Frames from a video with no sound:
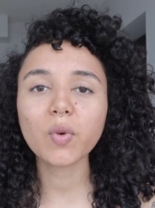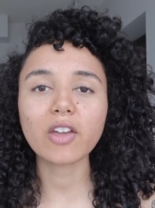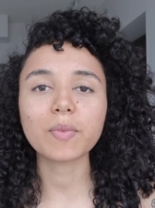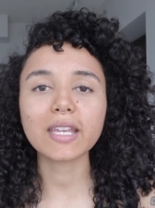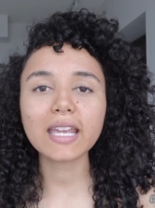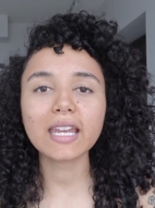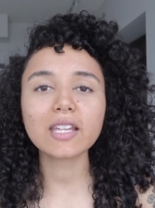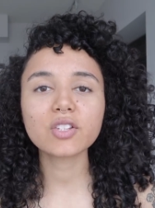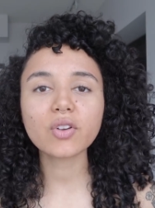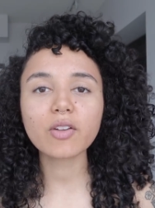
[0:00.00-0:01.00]
what I've been
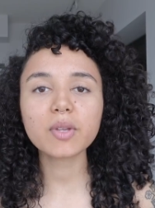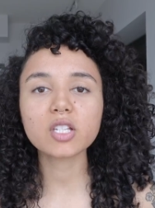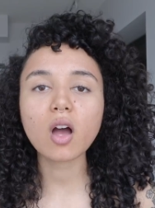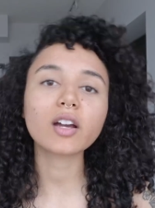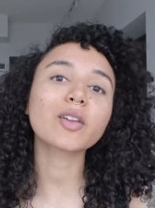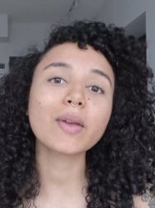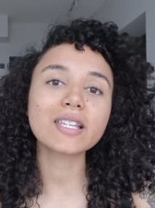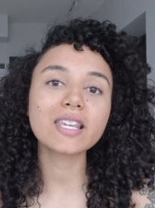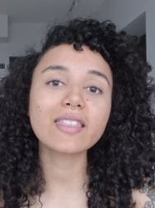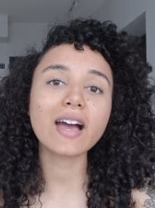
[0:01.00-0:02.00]
eating, so I've been
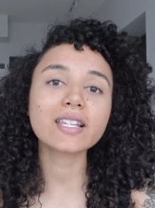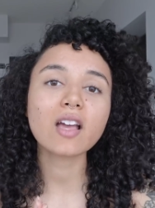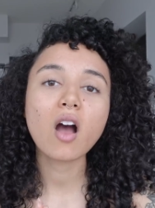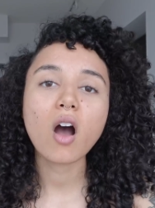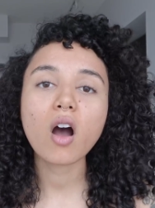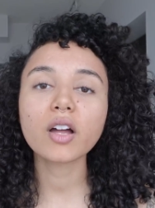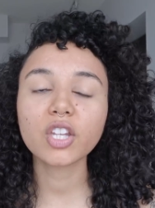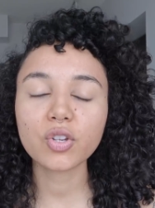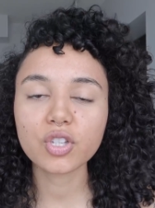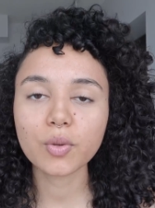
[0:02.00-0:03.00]
documenting that
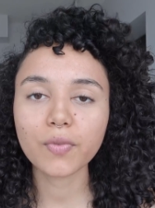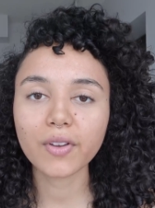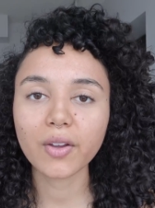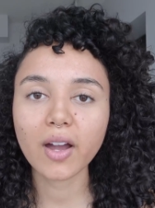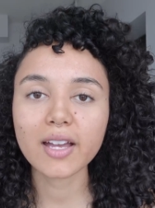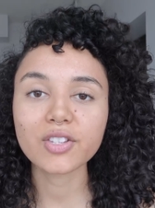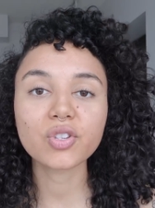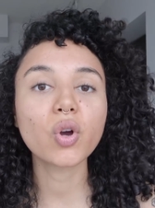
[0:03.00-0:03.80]
on YouTube for you guys.